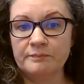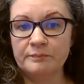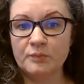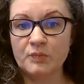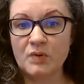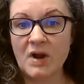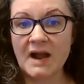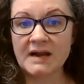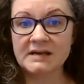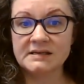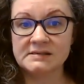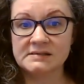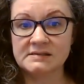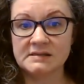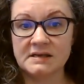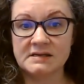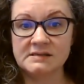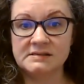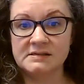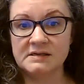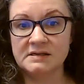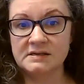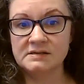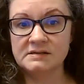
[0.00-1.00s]
practice
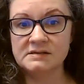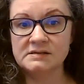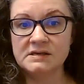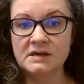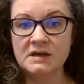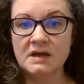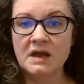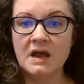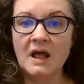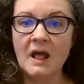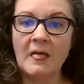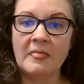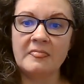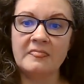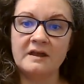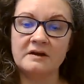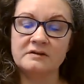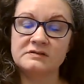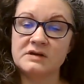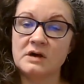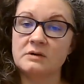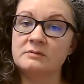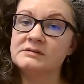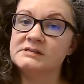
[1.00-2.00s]
lessons,
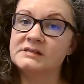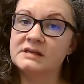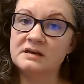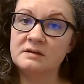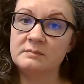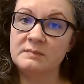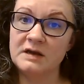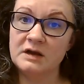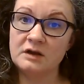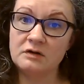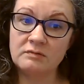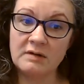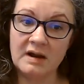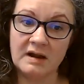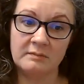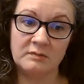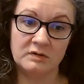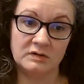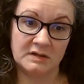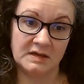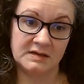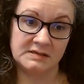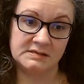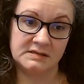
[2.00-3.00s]
there's always going to be a
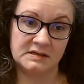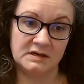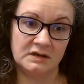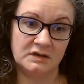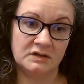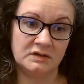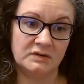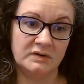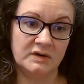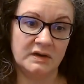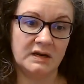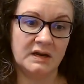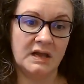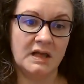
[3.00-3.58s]
grammar lesson included.